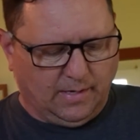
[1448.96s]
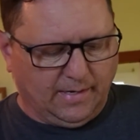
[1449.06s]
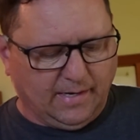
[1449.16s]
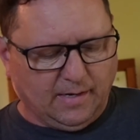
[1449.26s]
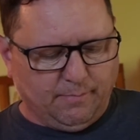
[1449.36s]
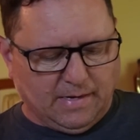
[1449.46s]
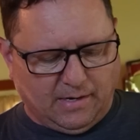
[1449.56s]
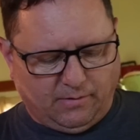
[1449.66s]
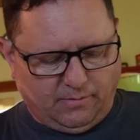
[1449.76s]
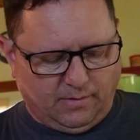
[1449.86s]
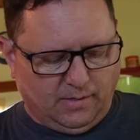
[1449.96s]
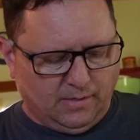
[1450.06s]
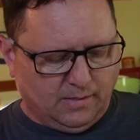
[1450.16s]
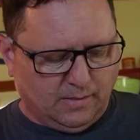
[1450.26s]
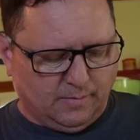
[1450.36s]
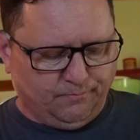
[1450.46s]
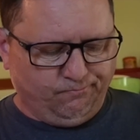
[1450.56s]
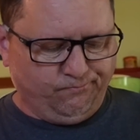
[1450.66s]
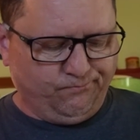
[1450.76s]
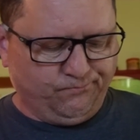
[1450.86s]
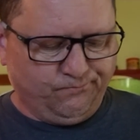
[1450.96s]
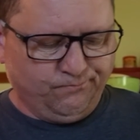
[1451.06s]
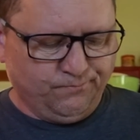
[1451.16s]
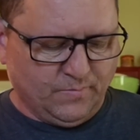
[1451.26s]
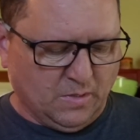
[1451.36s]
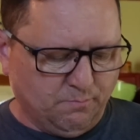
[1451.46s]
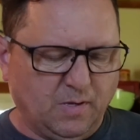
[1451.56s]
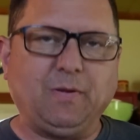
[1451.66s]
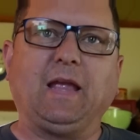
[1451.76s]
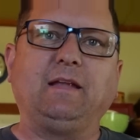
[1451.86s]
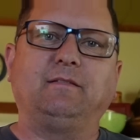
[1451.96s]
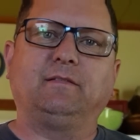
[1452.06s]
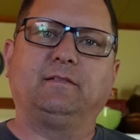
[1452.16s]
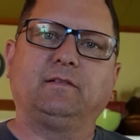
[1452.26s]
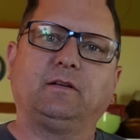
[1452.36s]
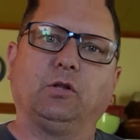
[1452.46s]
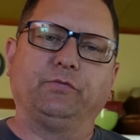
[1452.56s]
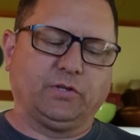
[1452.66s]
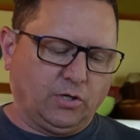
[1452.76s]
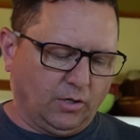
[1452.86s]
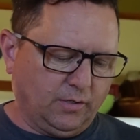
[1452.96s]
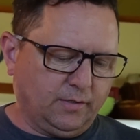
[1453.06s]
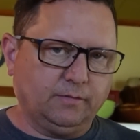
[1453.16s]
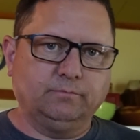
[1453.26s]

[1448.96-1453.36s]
I got about maybe 8 cloves of garlic.